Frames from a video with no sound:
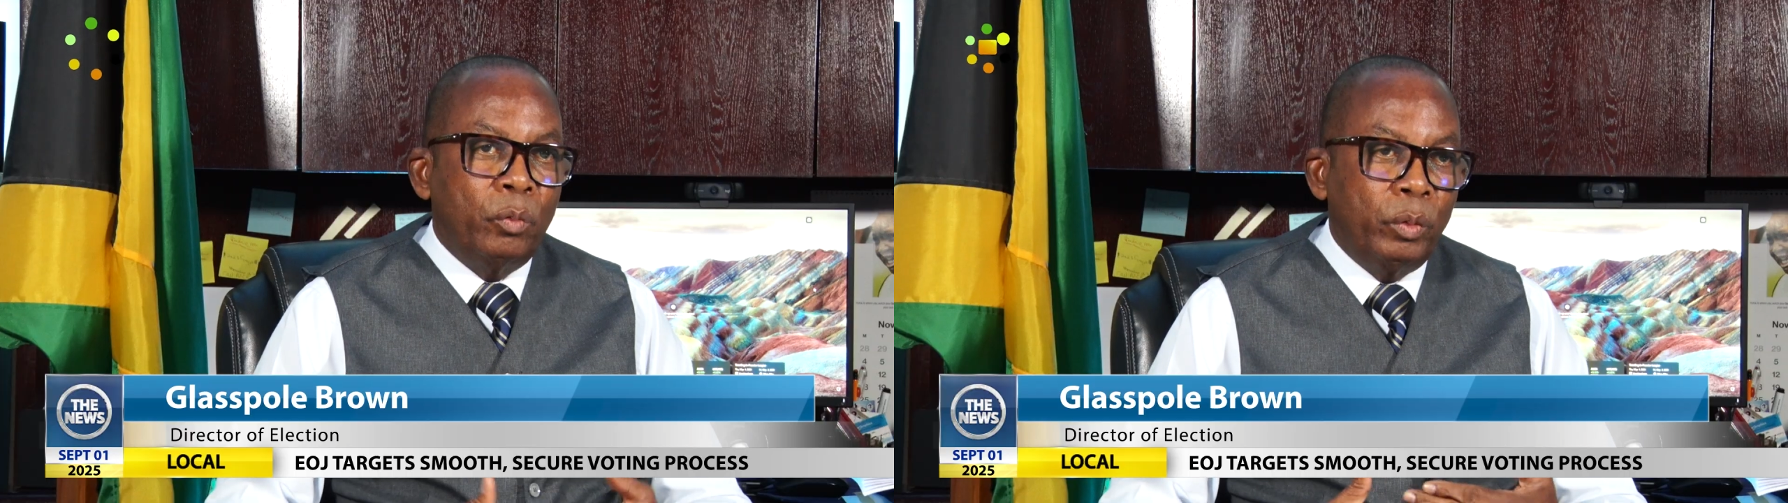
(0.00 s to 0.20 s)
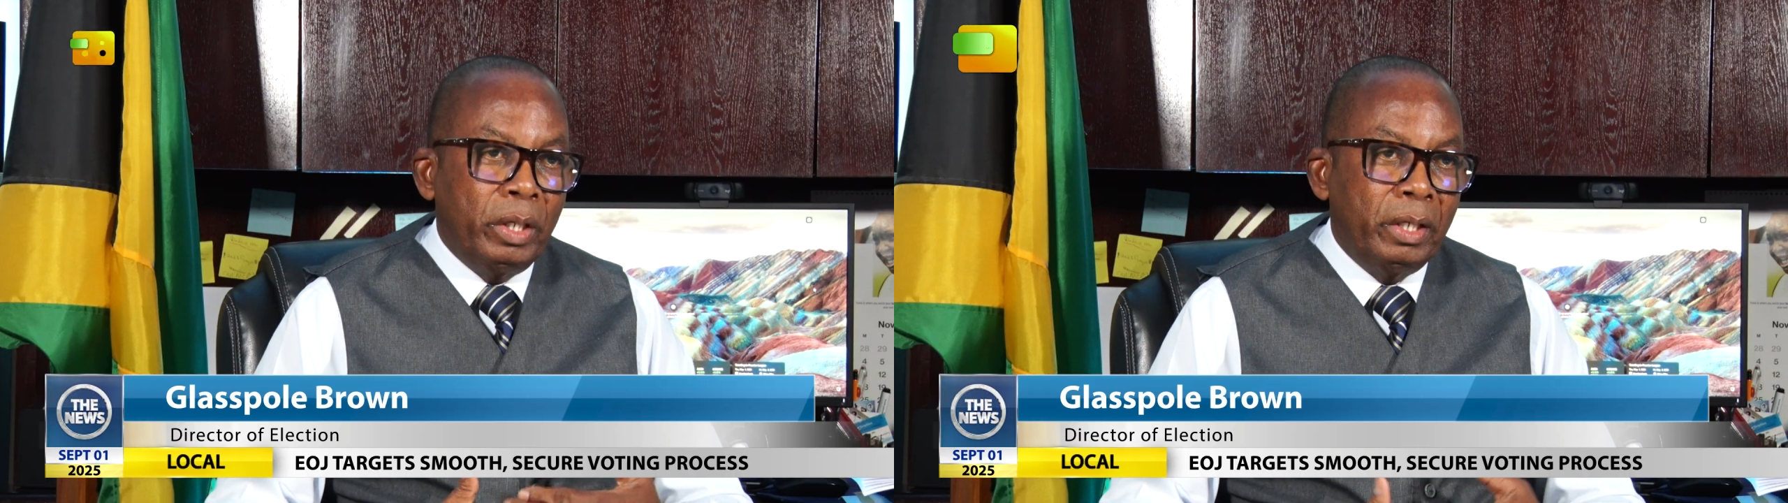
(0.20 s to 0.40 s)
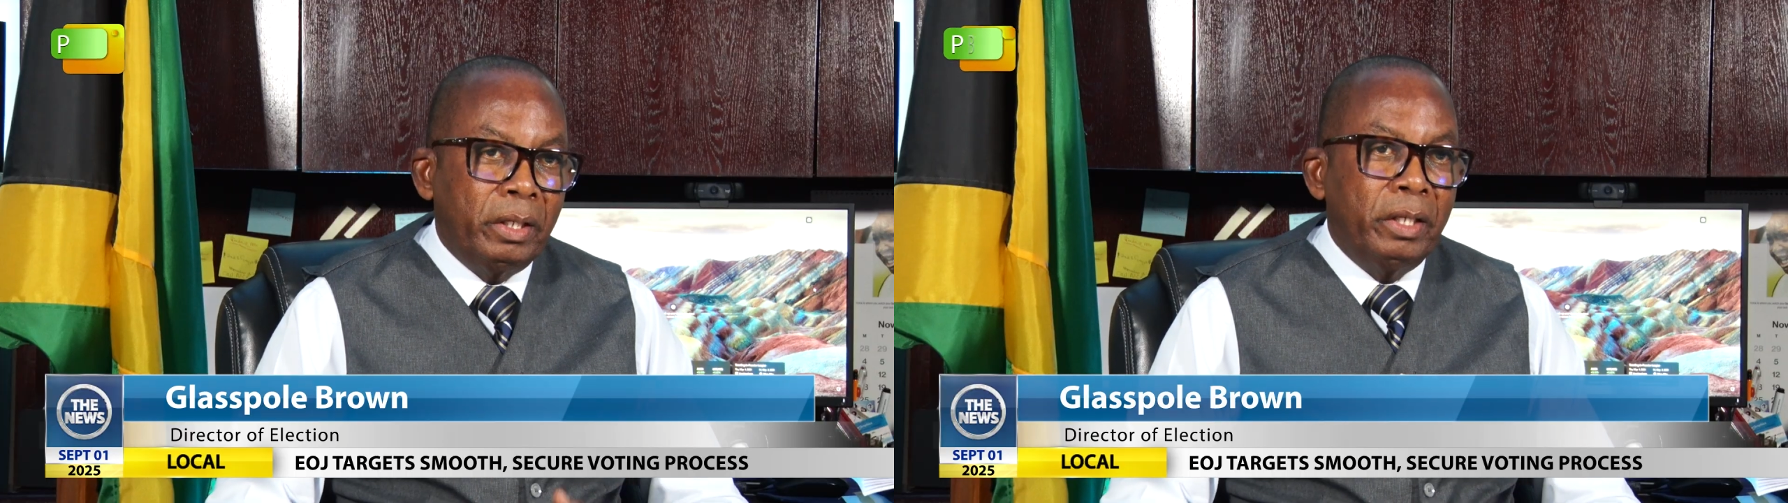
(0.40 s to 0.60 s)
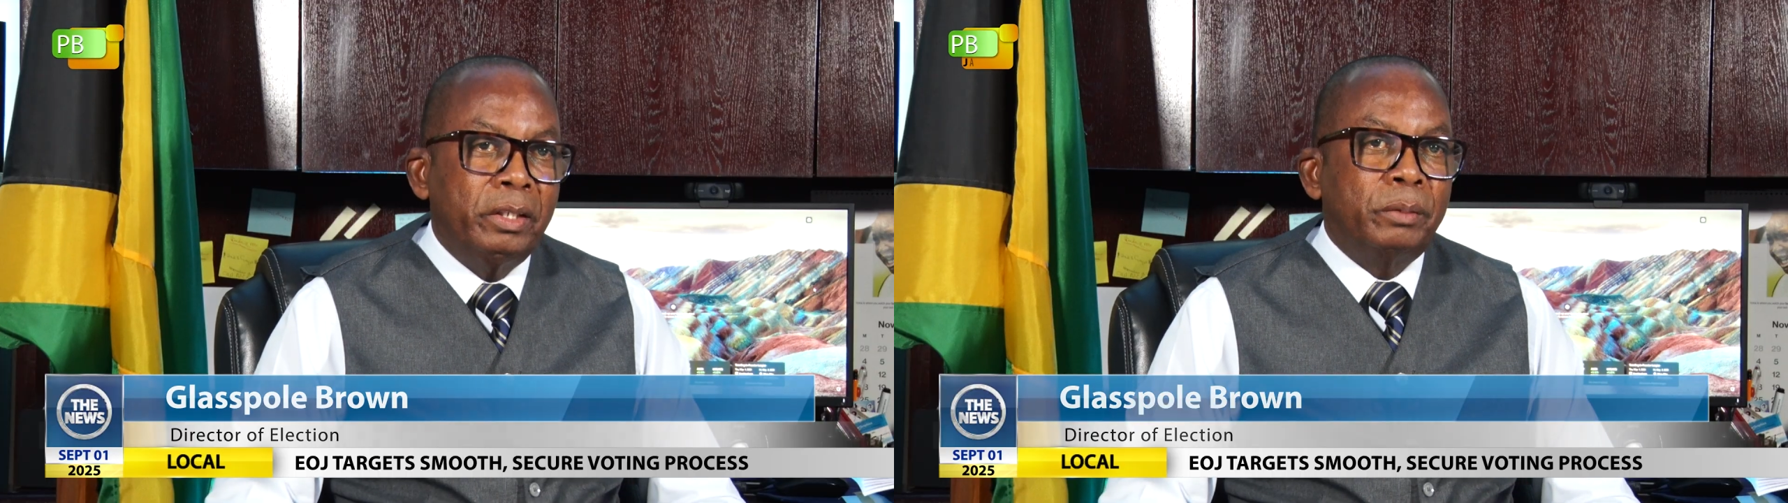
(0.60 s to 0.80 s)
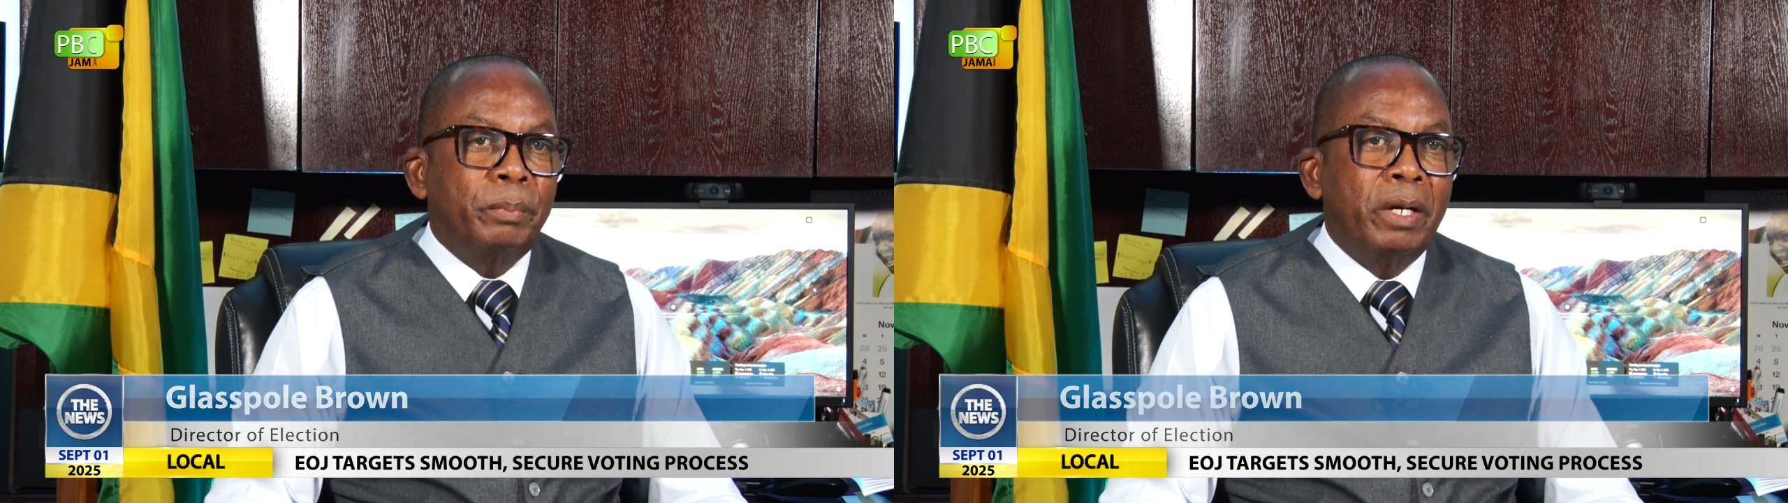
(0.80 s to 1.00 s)
We
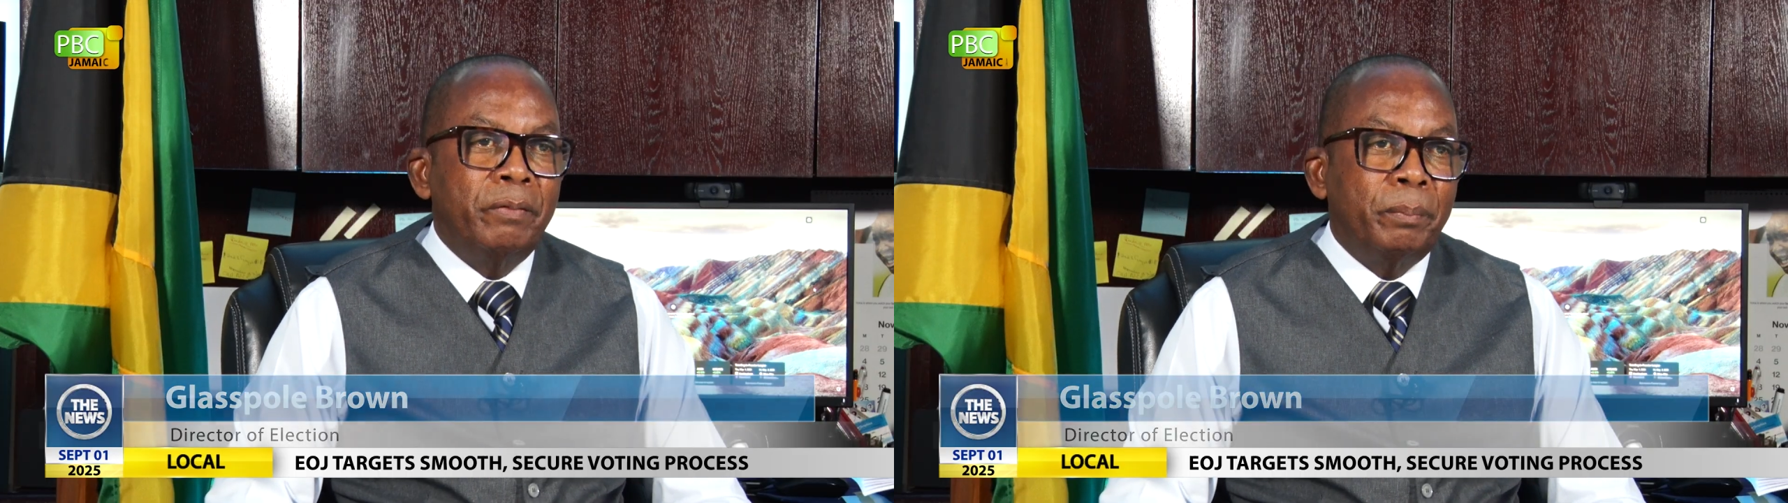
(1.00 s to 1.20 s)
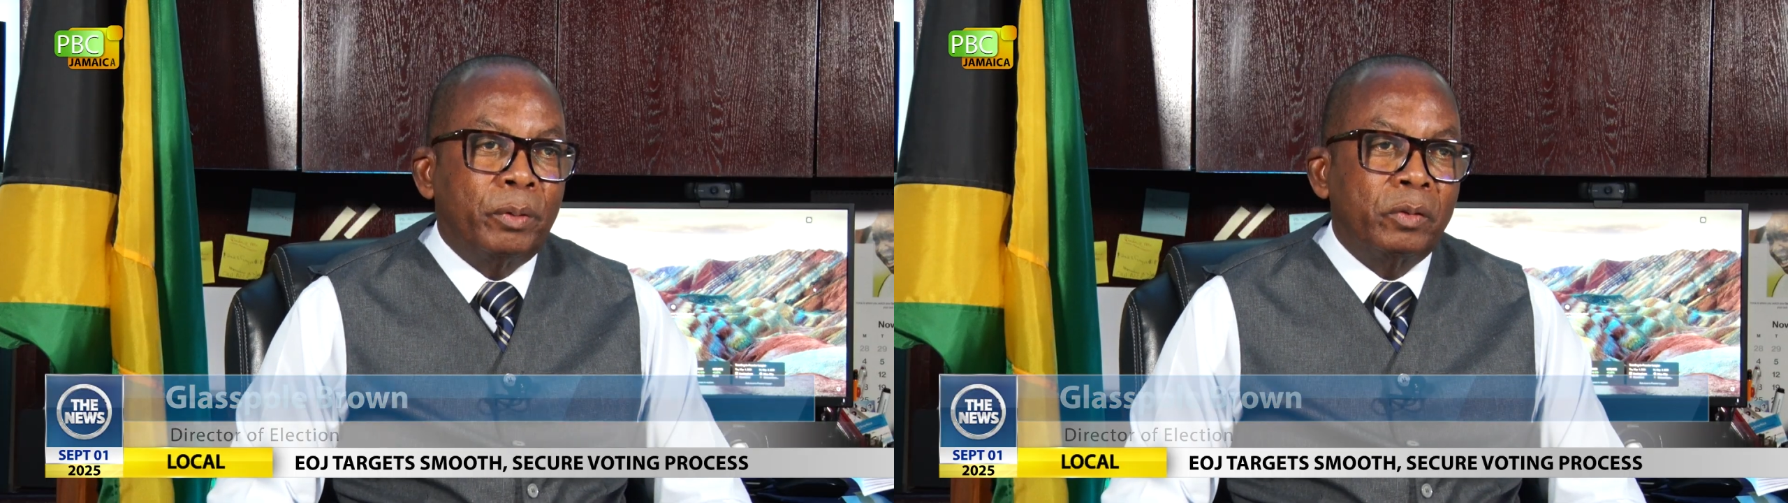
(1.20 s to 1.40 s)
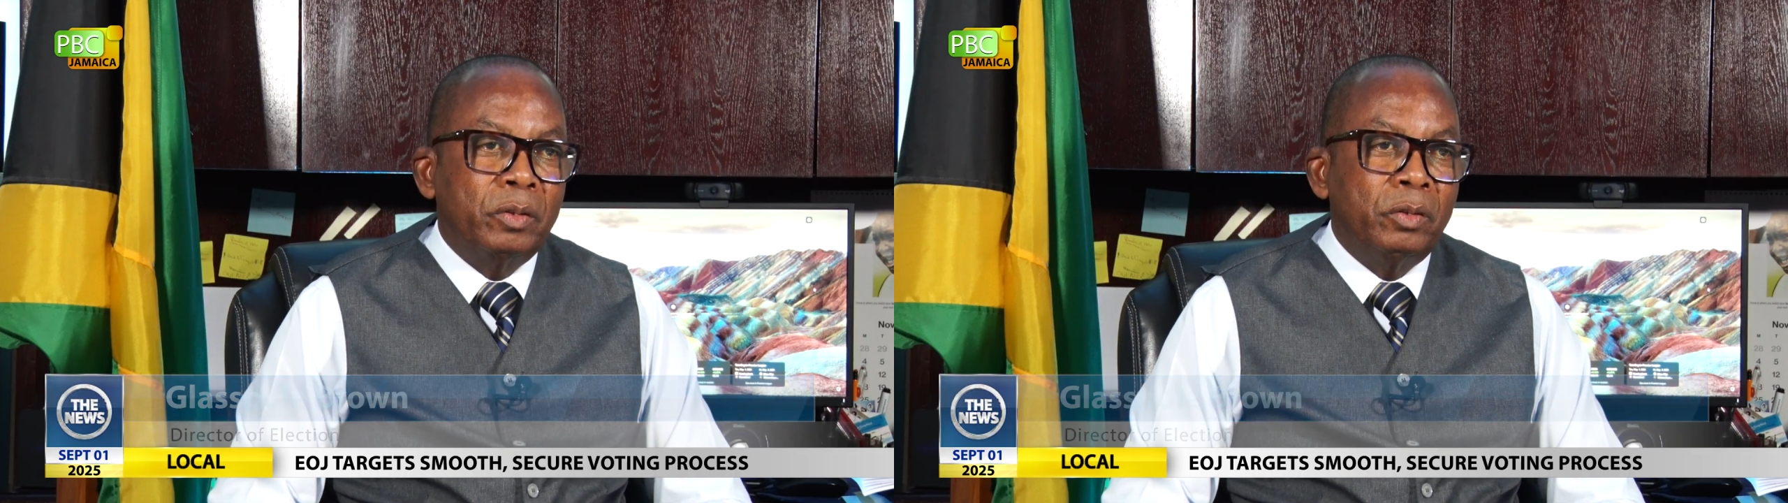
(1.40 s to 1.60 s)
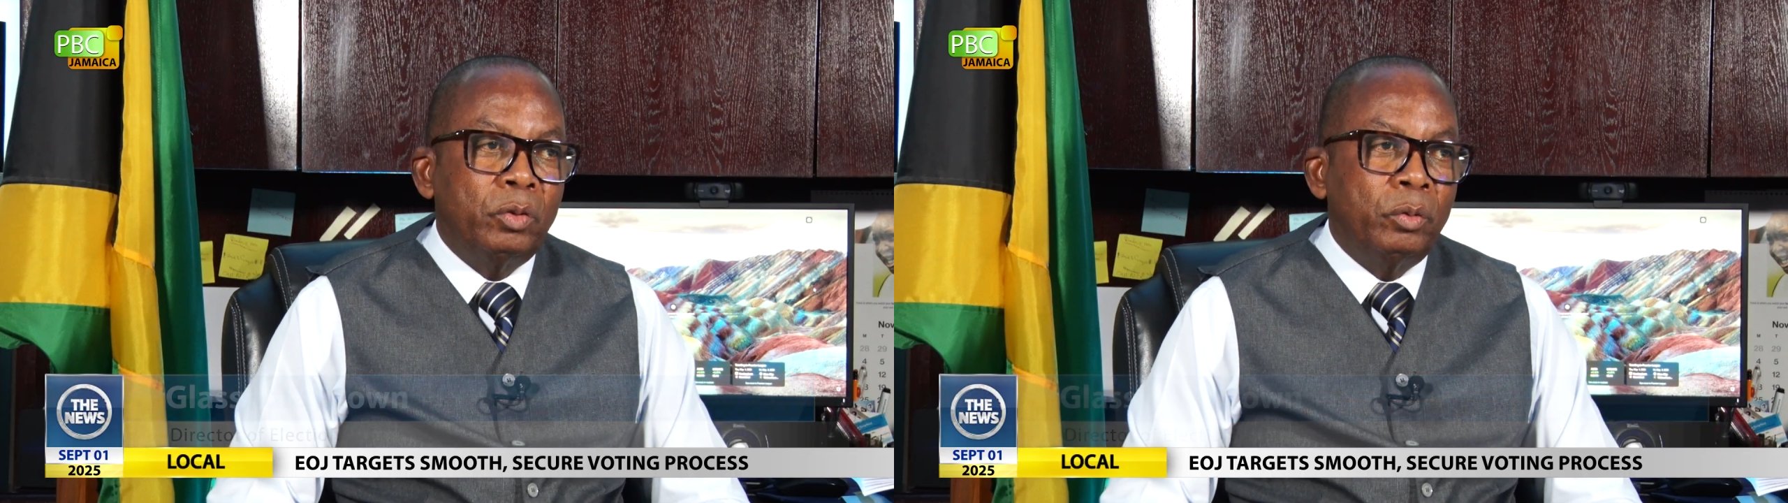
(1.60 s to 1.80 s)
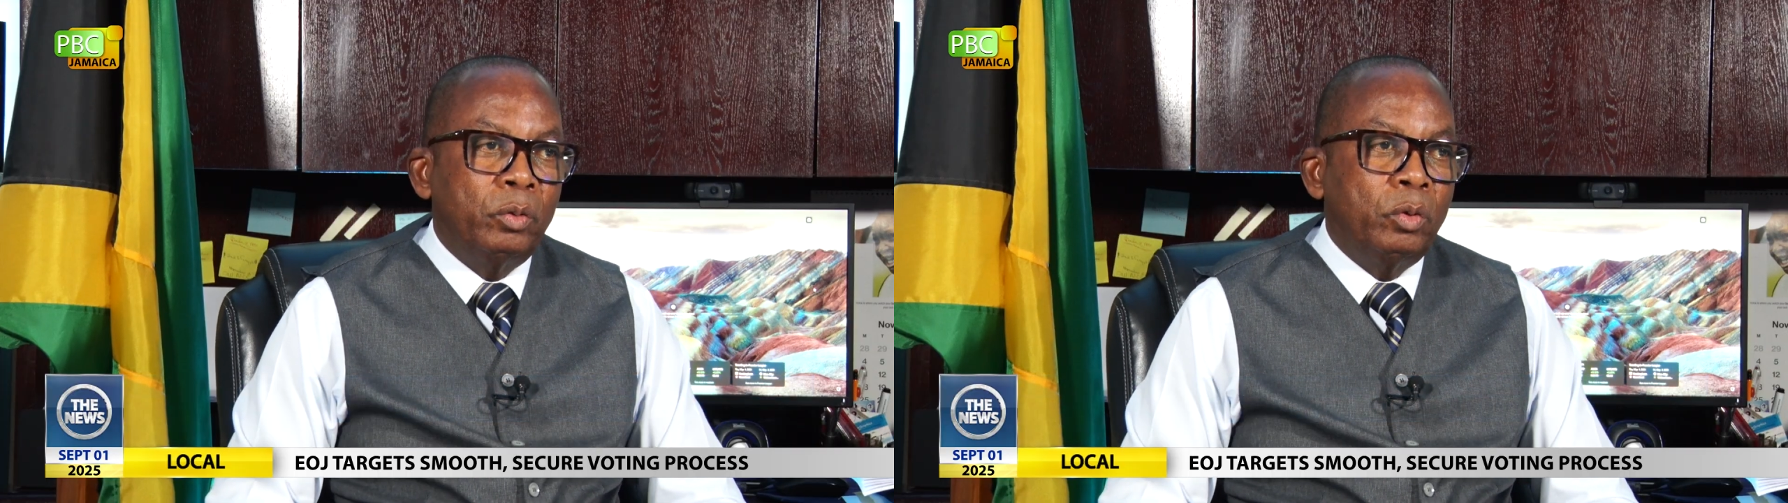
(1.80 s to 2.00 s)
engage private persons
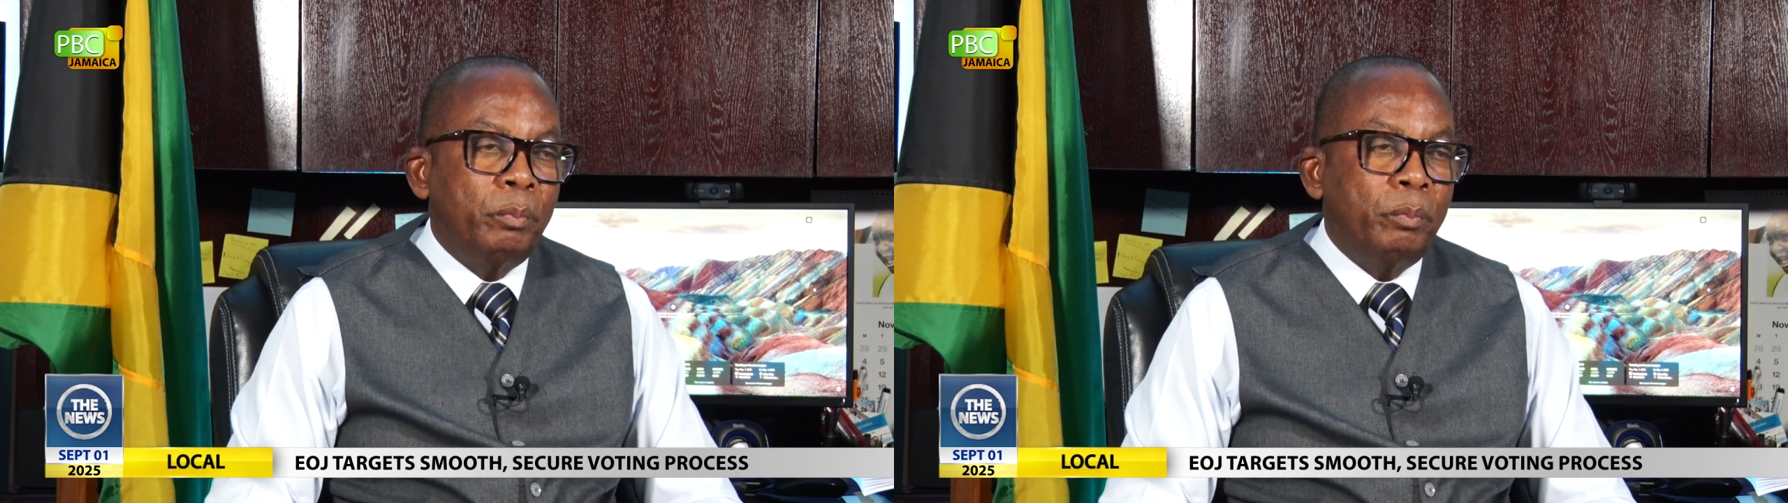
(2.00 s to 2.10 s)
to